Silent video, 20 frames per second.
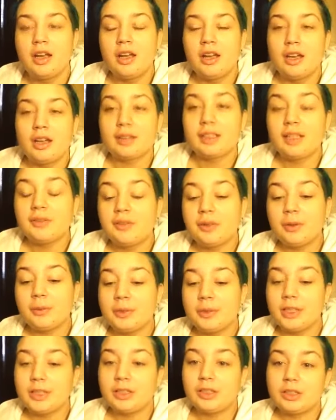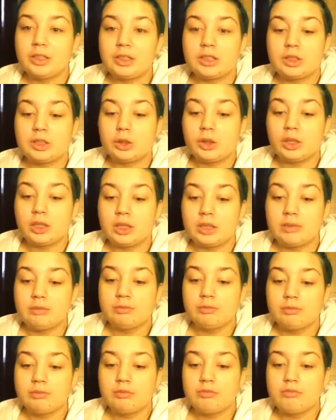Except for we did go to the store
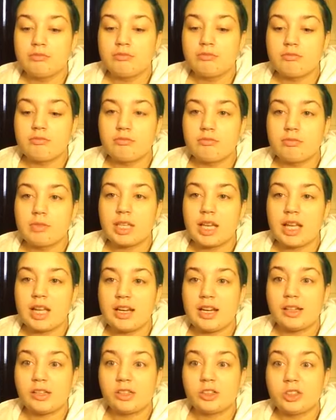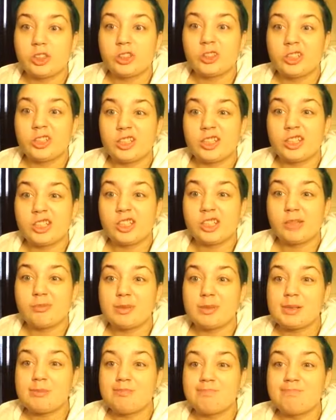to get an energy drink and
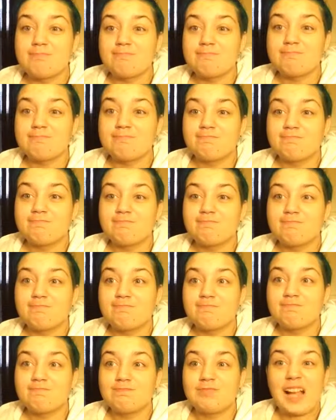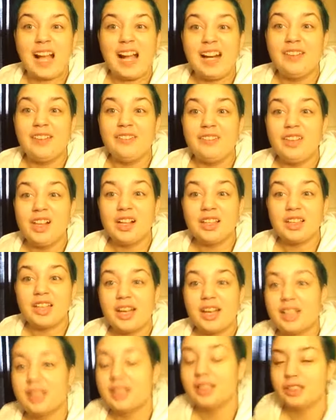chips. I didn't vlog
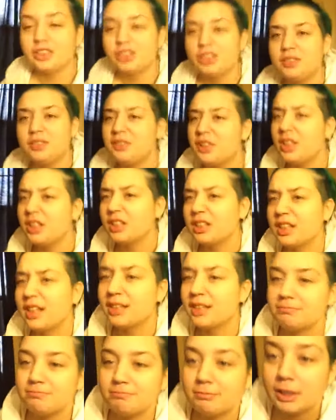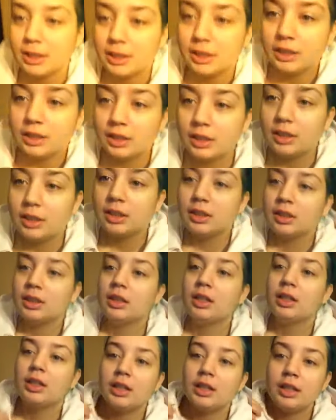that. I should have vlogged that.
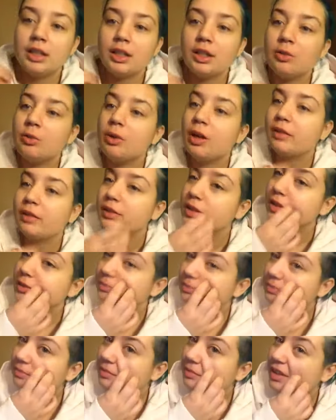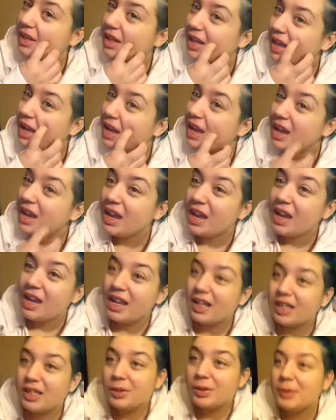Whatever.
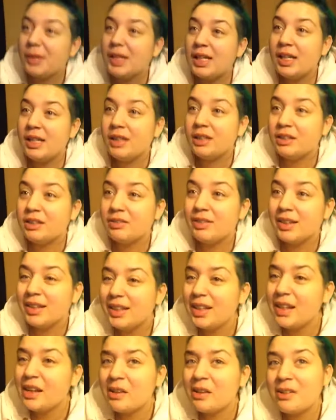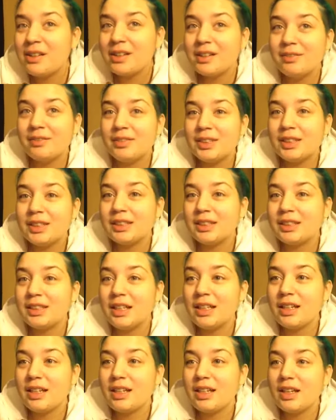Anyway, right now I'm just
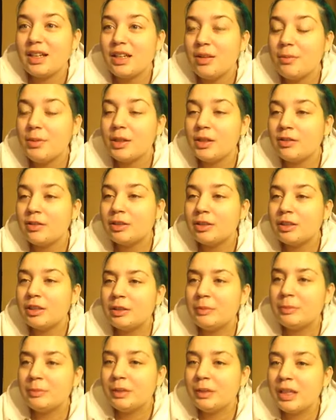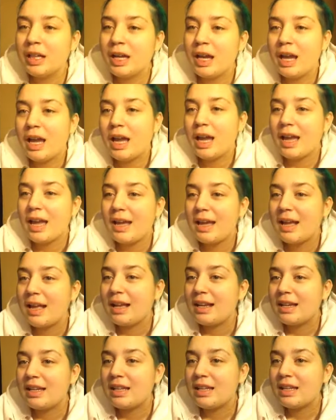in my room
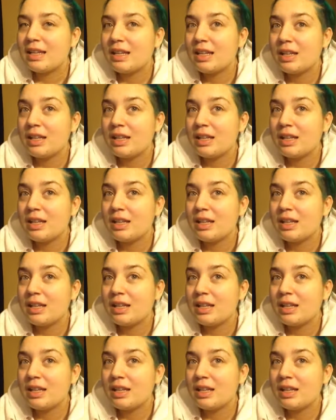and